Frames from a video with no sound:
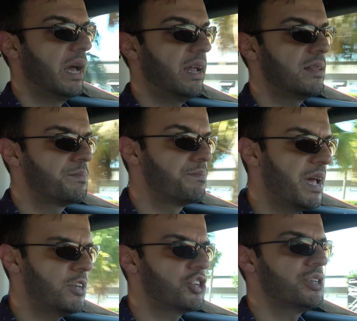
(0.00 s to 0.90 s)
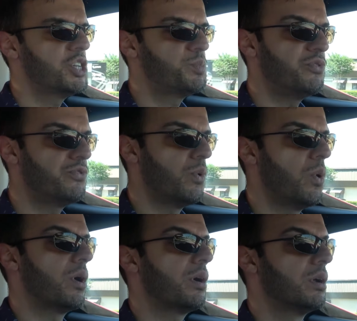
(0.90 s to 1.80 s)
And I mentioned this
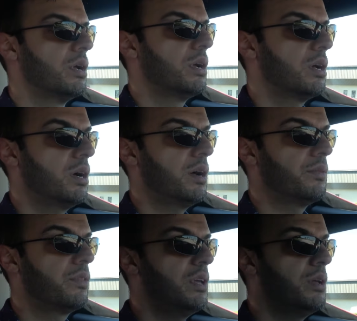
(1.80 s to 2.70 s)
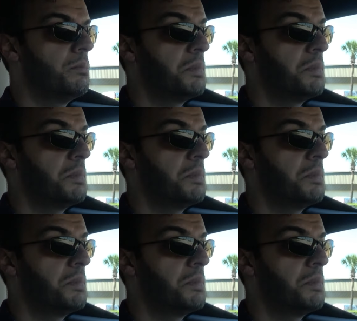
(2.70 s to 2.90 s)
before, the